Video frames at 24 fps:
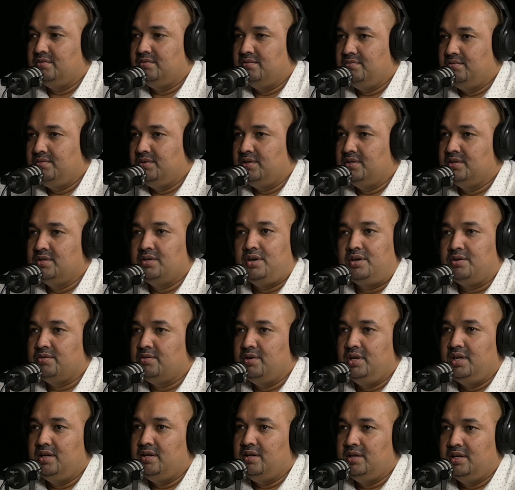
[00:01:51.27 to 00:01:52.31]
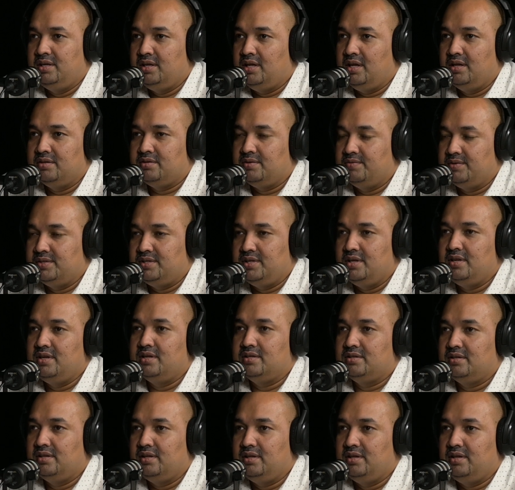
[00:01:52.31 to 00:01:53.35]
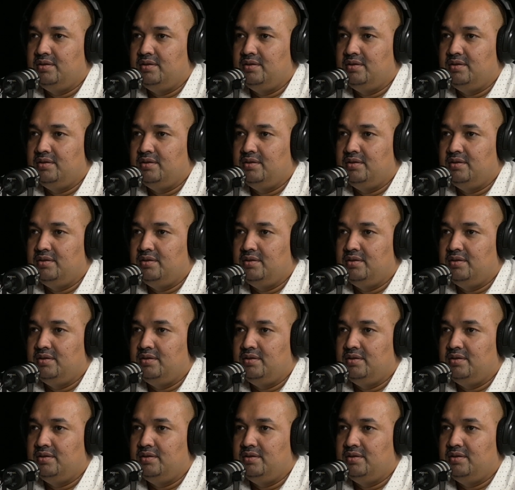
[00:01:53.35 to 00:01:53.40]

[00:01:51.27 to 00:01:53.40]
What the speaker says: will not only in case of a serious thing,